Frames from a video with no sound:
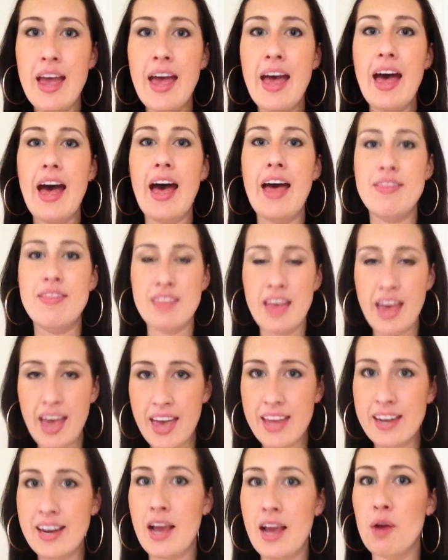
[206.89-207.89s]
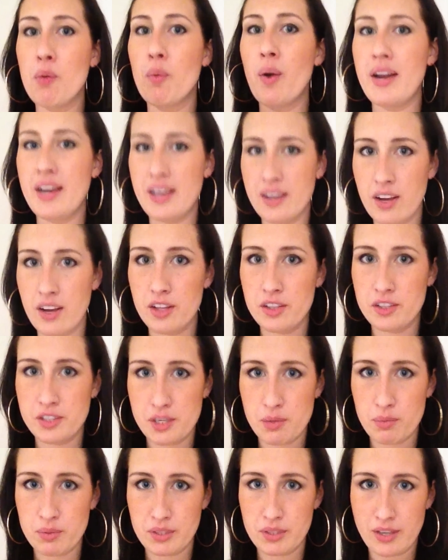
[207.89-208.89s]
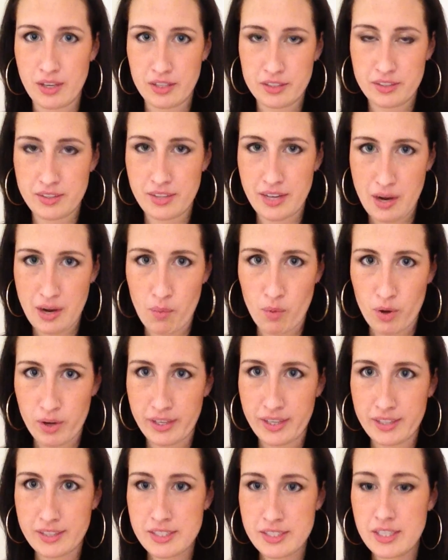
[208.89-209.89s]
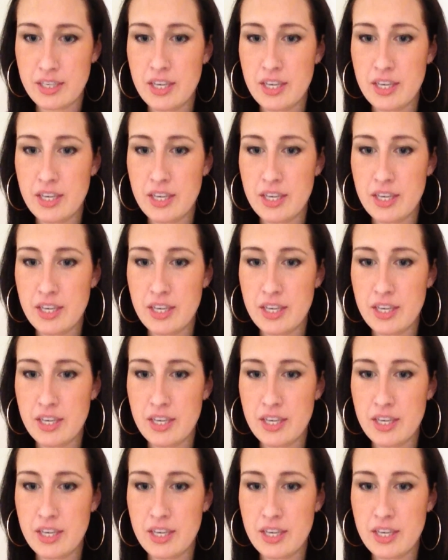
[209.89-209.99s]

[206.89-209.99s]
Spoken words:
and then I went and colored it with the color that I wanted.